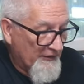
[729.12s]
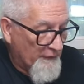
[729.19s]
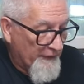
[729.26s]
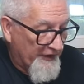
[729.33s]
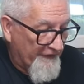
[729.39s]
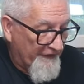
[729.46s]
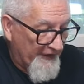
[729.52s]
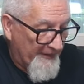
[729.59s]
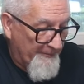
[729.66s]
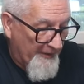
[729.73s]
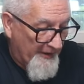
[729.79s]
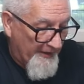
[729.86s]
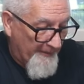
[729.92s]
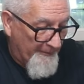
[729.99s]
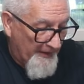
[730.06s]
wonderfully
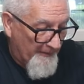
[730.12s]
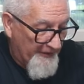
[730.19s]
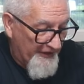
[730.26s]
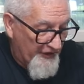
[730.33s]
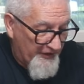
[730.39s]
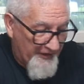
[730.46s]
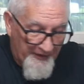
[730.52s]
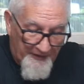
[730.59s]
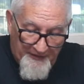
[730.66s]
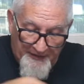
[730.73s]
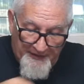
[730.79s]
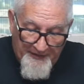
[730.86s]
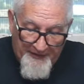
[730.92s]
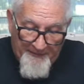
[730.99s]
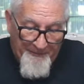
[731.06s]
uh, published and
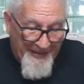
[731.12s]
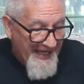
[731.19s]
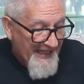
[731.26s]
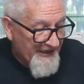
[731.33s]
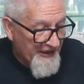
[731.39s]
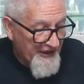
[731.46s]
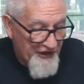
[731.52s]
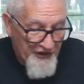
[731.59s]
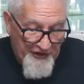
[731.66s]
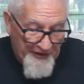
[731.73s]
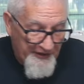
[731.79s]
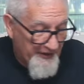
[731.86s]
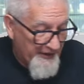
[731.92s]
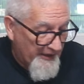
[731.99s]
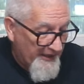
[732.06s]
packaged
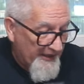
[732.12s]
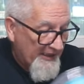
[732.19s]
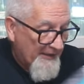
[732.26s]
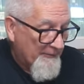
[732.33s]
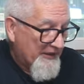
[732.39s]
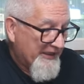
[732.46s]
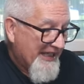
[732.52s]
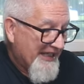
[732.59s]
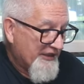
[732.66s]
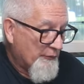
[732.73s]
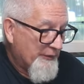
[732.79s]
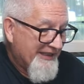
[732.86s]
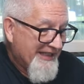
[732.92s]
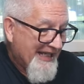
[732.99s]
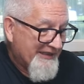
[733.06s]
and, and I'm glad that
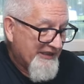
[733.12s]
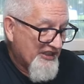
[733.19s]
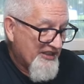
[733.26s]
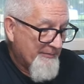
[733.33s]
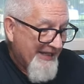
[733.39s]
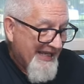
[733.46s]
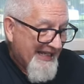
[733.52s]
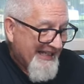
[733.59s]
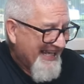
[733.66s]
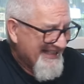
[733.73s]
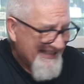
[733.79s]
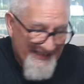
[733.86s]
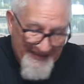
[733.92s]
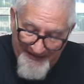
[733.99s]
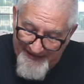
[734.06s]
we got this back. I
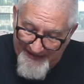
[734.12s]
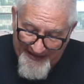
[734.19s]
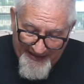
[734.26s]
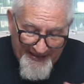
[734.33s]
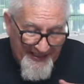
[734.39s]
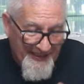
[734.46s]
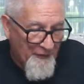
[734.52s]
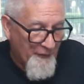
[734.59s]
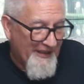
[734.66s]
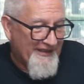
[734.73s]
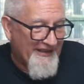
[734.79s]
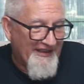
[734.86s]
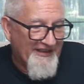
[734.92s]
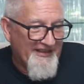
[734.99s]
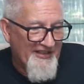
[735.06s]
can't, again, I can't wait
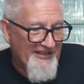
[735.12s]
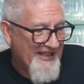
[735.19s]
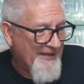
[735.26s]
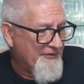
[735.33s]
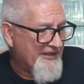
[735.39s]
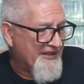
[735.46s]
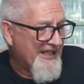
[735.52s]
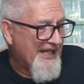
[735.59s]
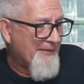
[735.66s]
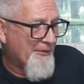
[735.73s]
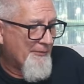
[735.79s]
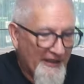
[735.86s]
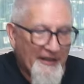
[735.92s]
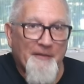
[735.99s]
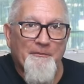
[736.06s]
to get these games to the table.